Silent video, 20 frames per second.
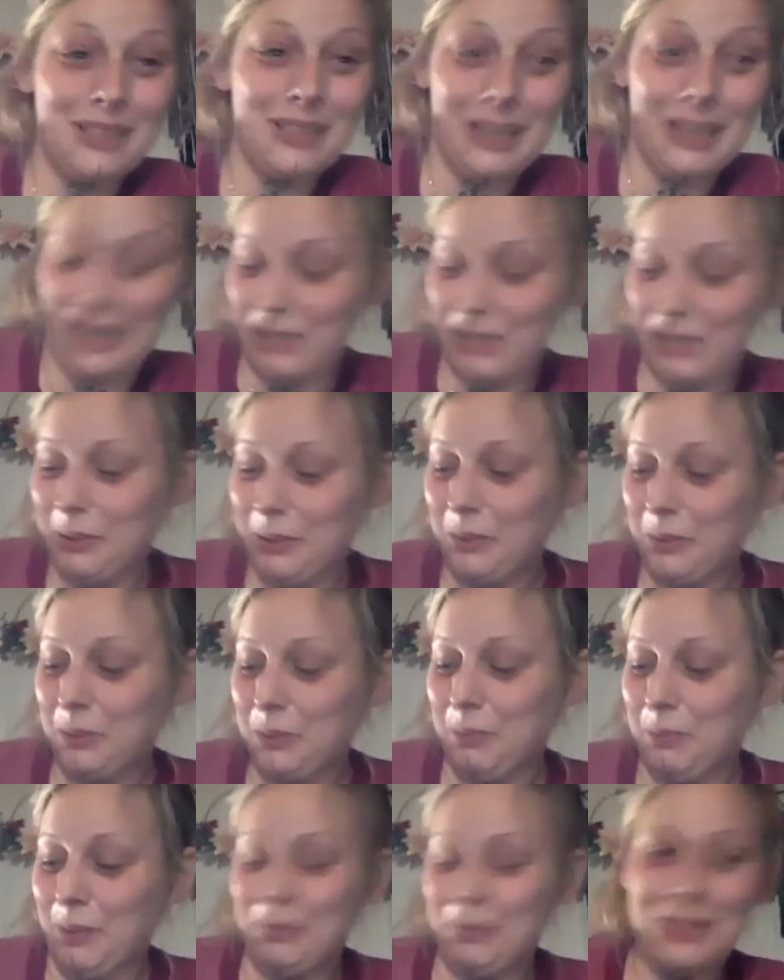That gives me
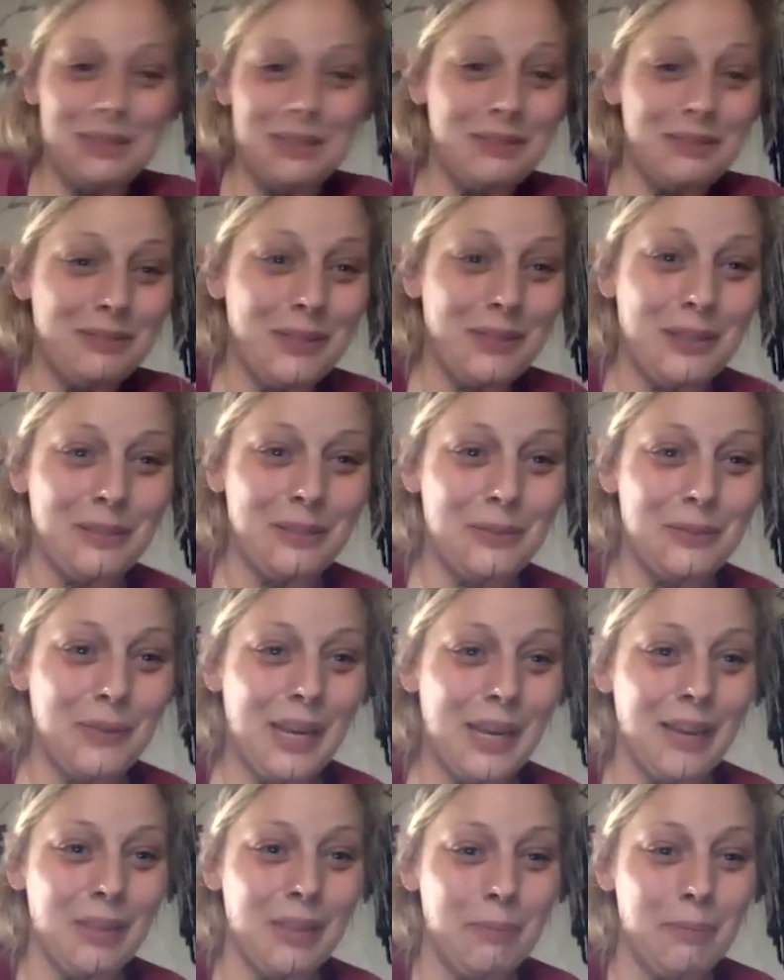goosebumps. We
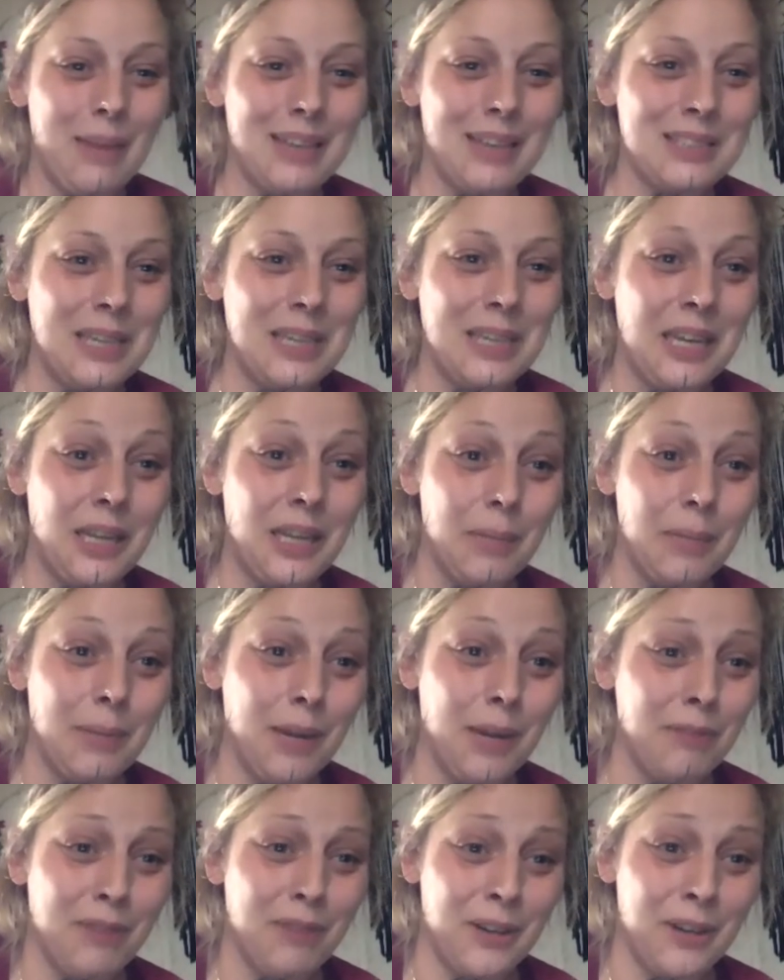have the masking and the
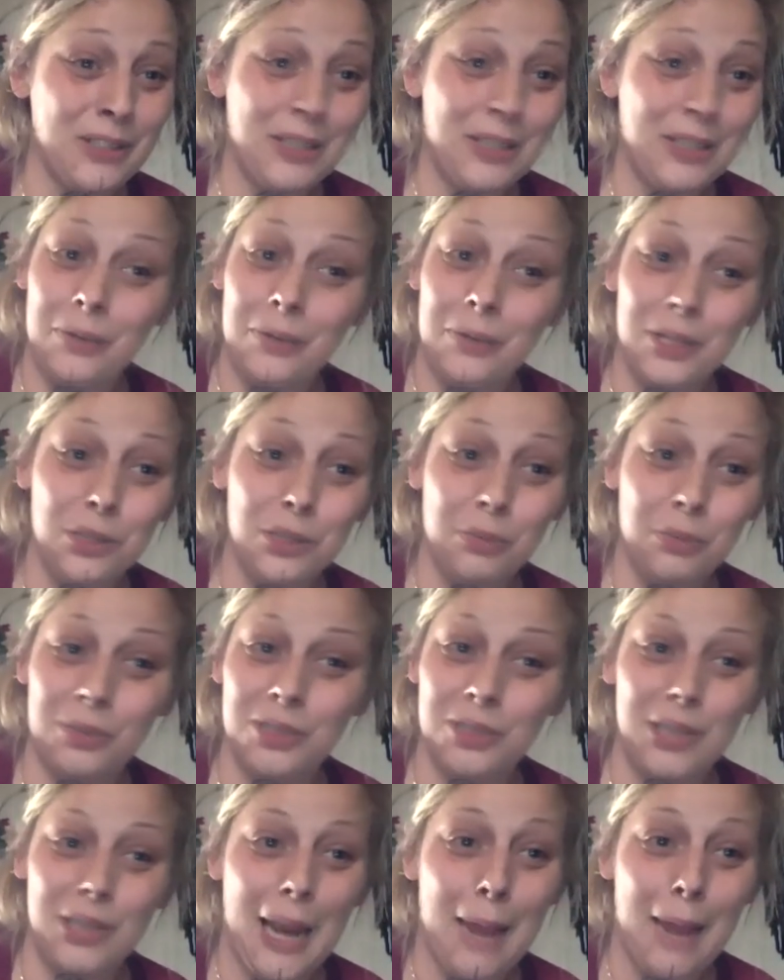bonfires anyway, so we'll
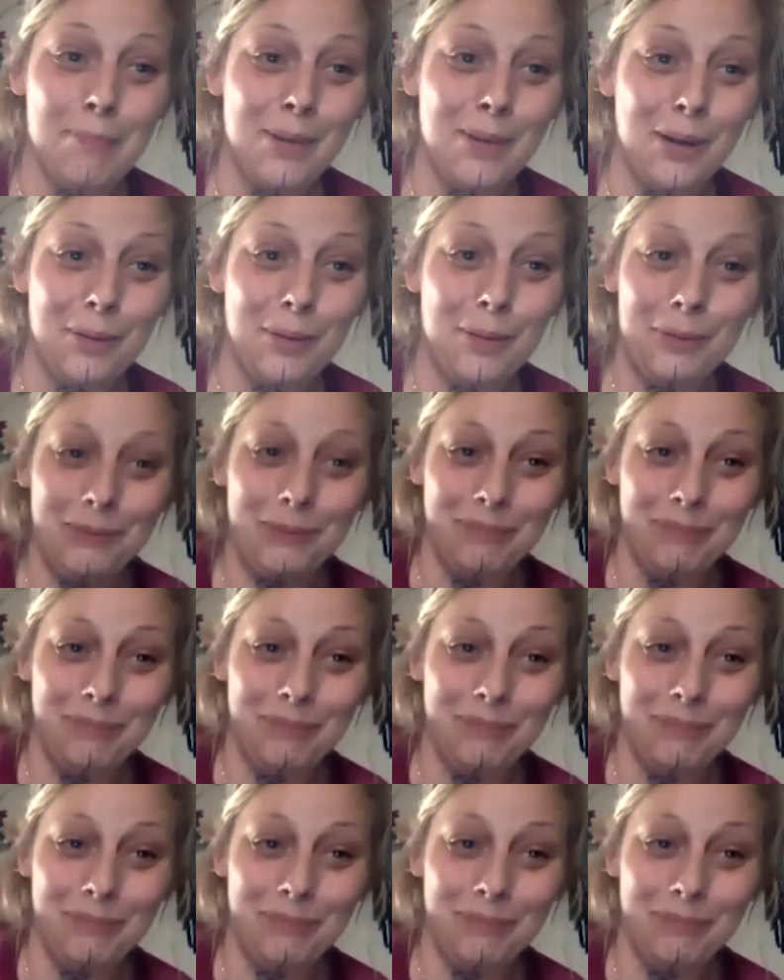just amp it up.